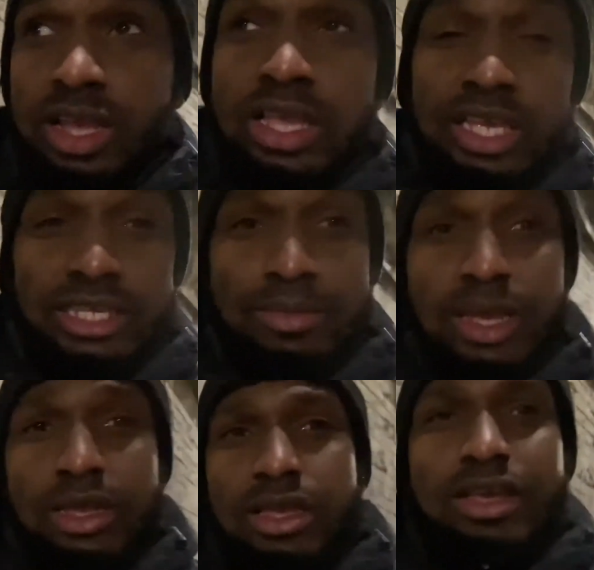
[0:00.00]
You see
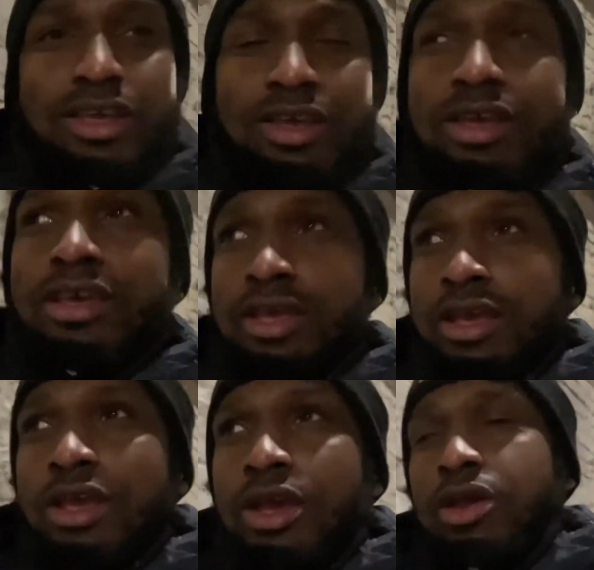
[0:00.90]
me?
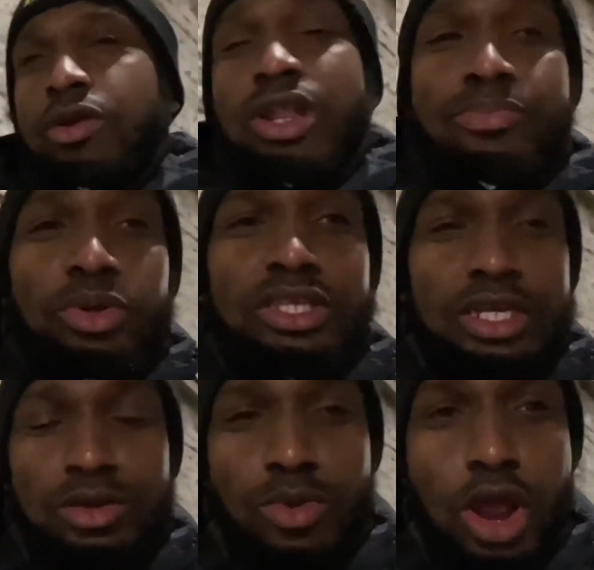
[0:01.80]
When I put
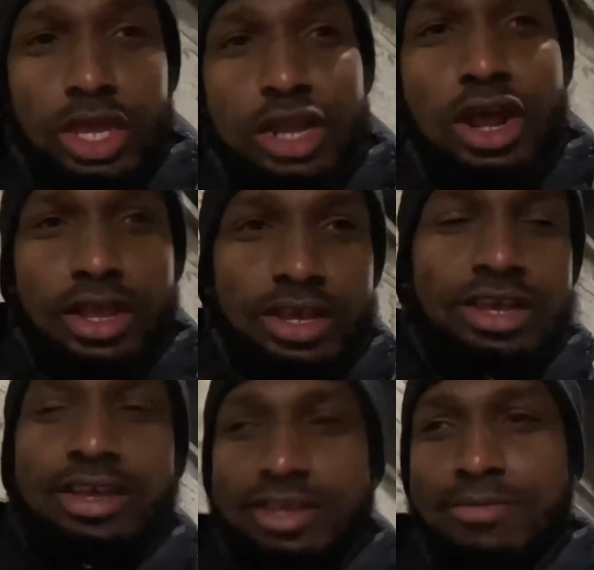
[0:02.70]
in the work, you know?
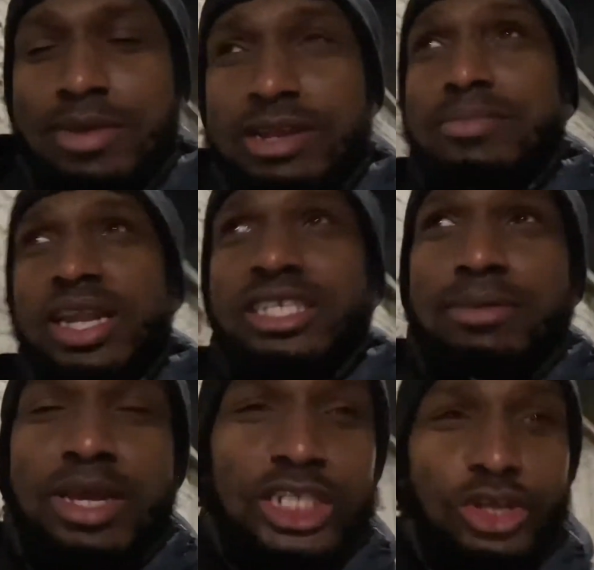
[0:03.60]
The manager
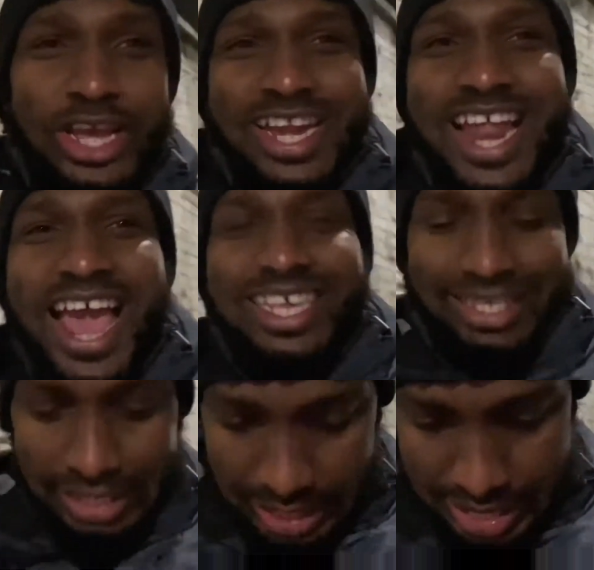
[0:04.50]
make sure you're
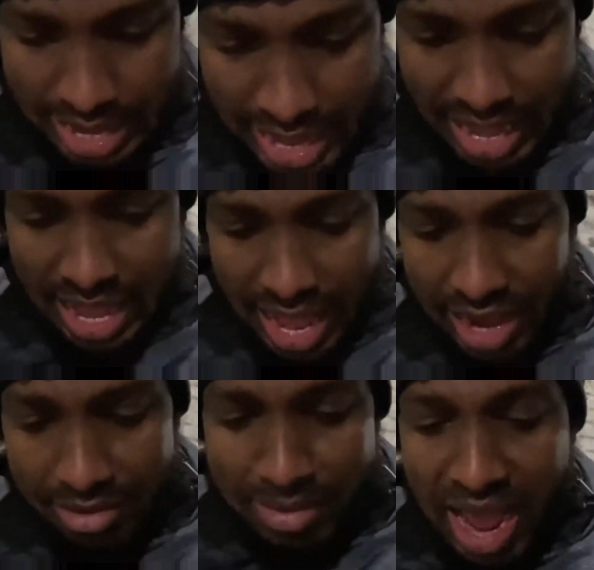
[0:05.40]
nice.
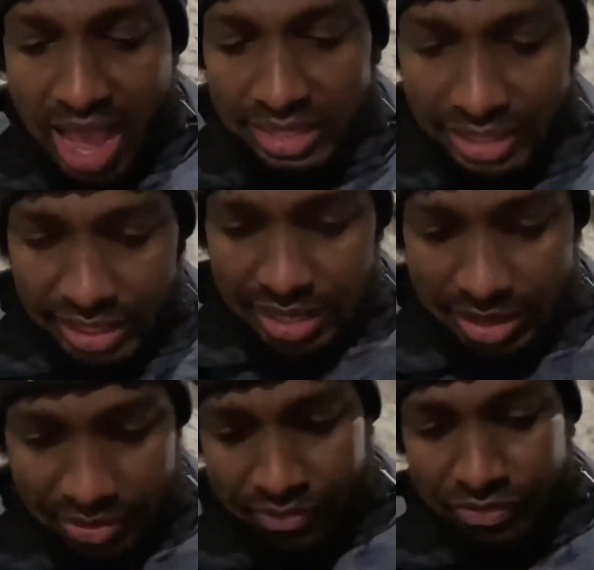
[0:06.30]
All the boss.
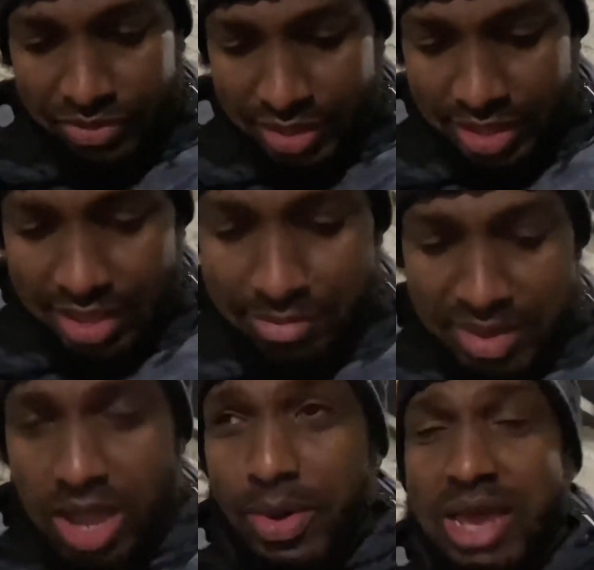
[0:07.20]

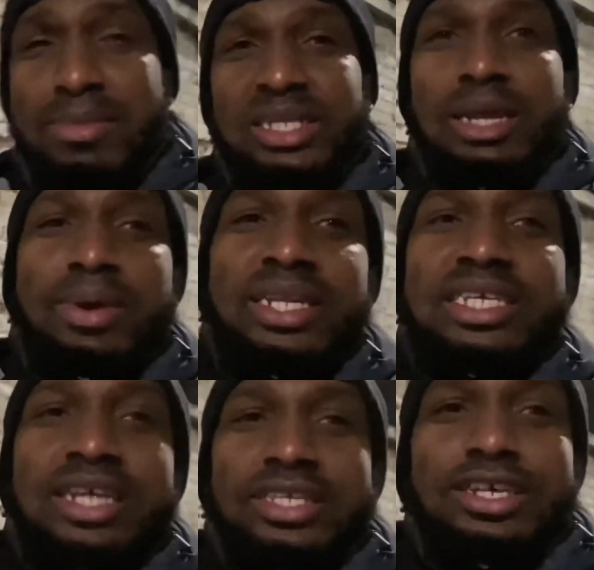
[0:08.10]
be a white bottom
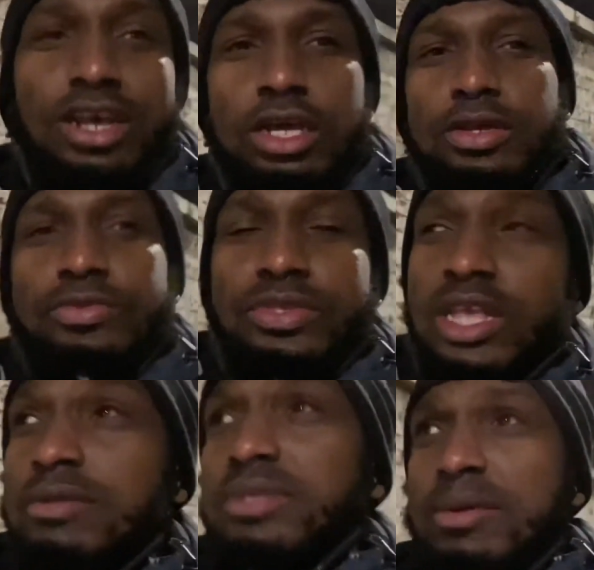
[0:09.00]
Adidas, you
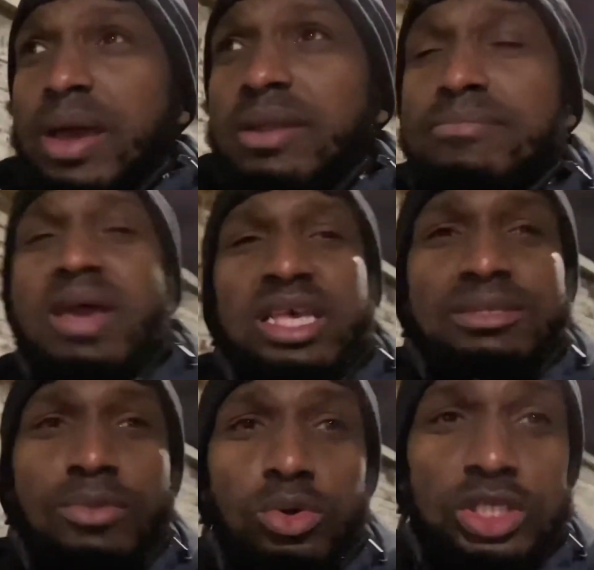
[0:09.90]
know? Them are the
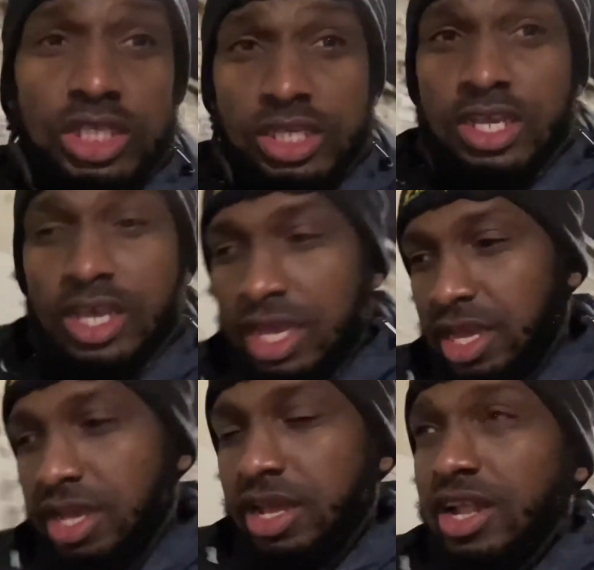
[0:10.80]
best boots.
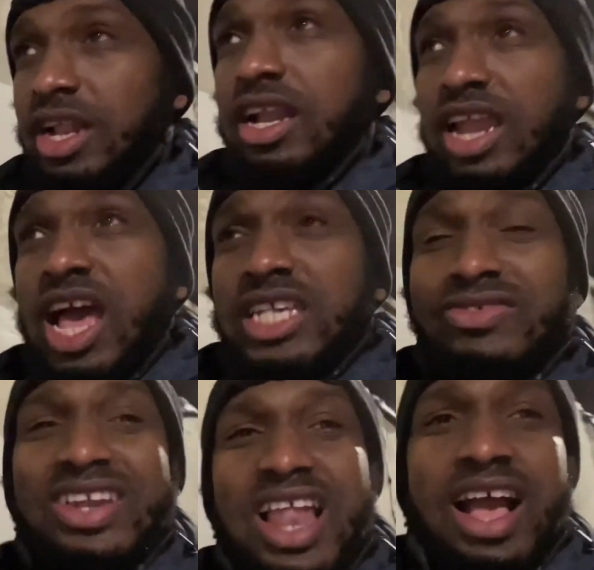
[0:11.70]
Last
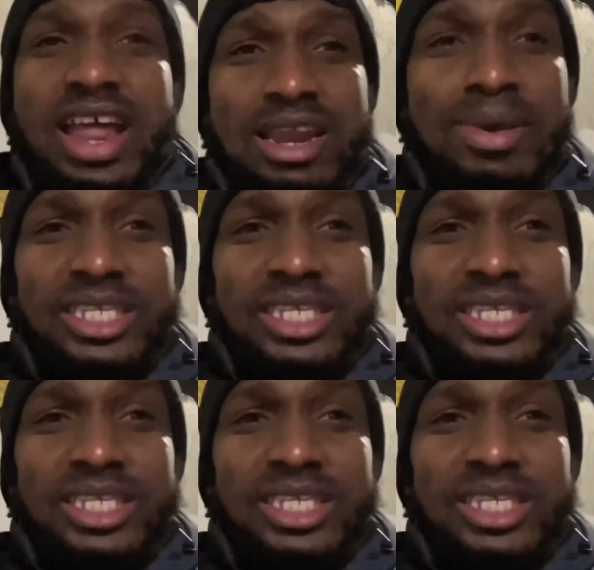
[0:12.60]
for long and them are